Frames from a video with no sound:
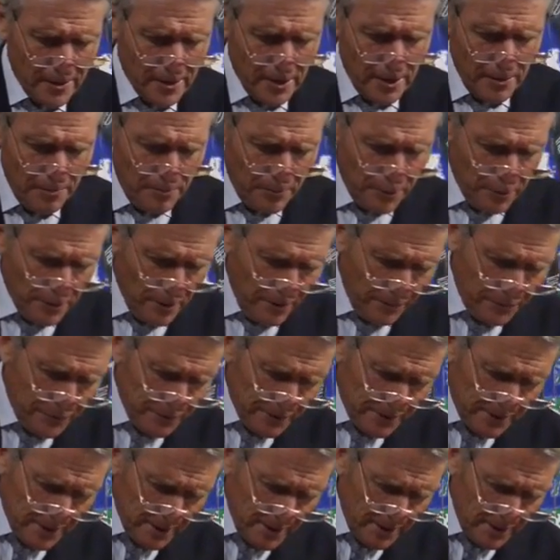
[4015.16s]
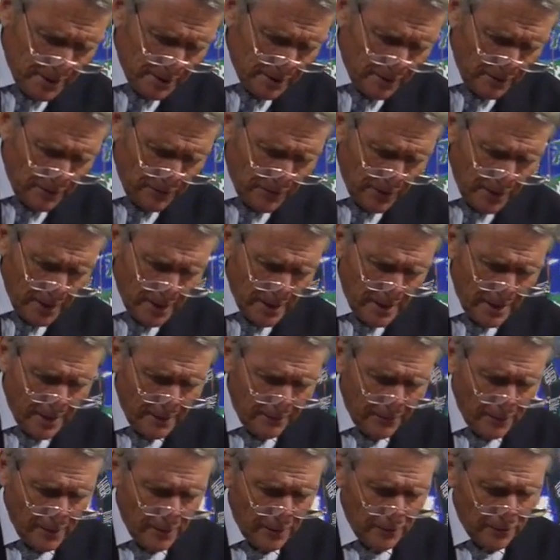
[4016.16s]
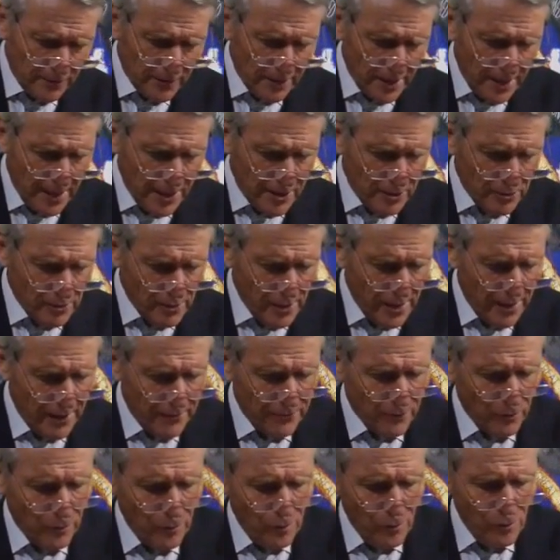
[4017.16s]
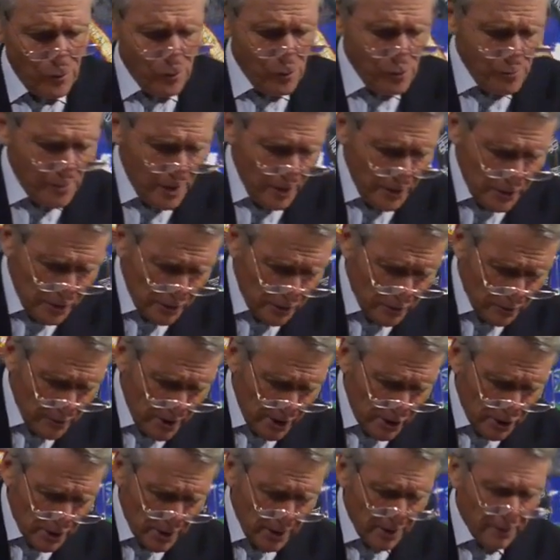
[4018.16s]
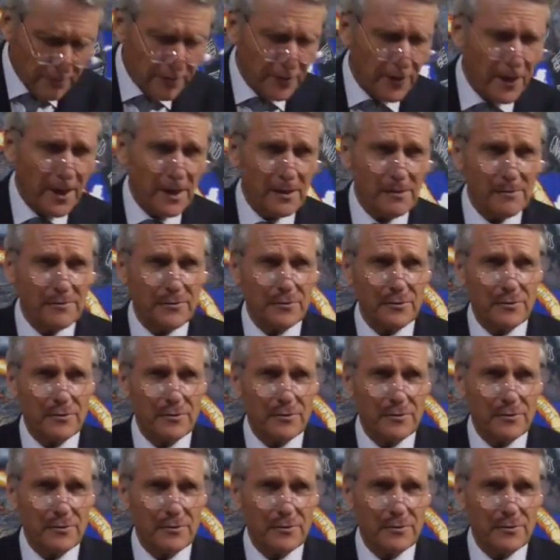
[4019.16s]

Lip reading: The prophecies of the 11th of Daniel have almost reached their final